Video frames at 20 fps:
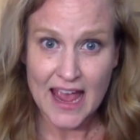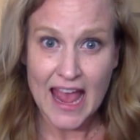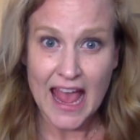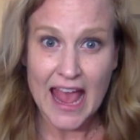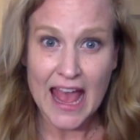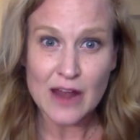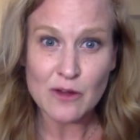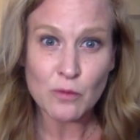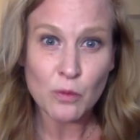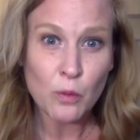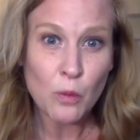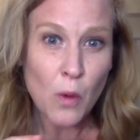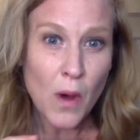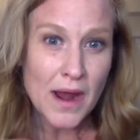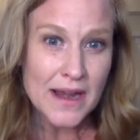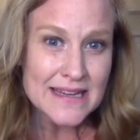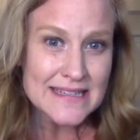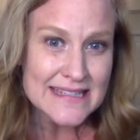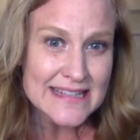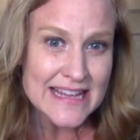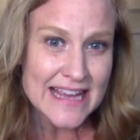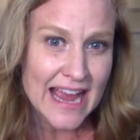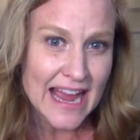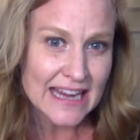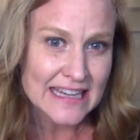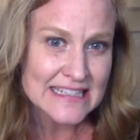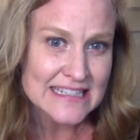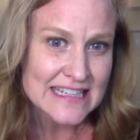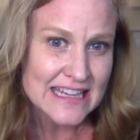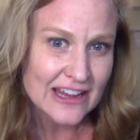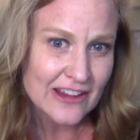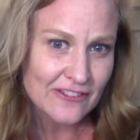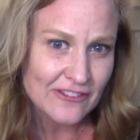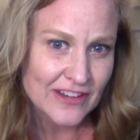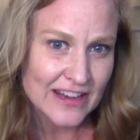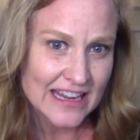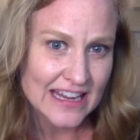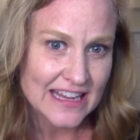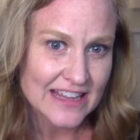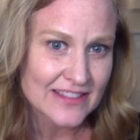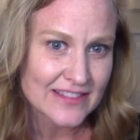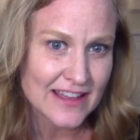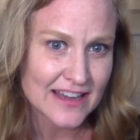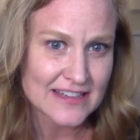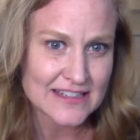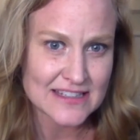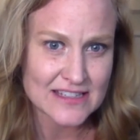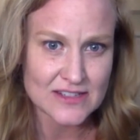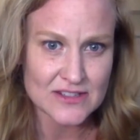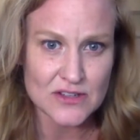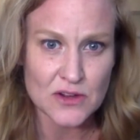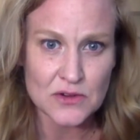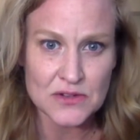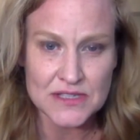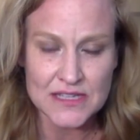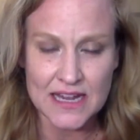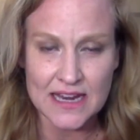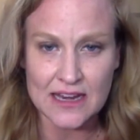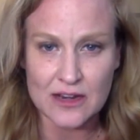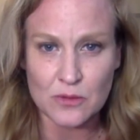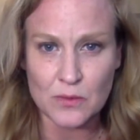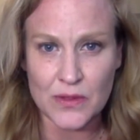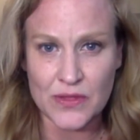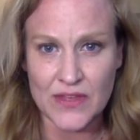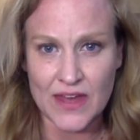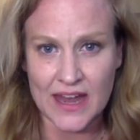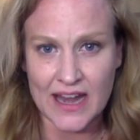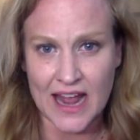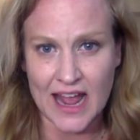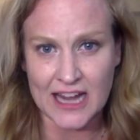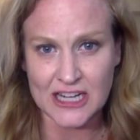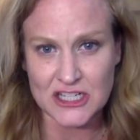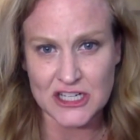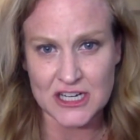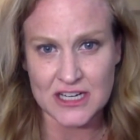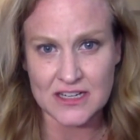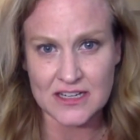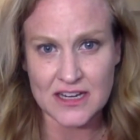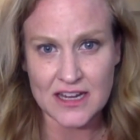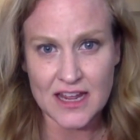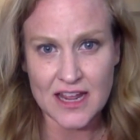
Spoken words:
And what is the activity that is associated with that action?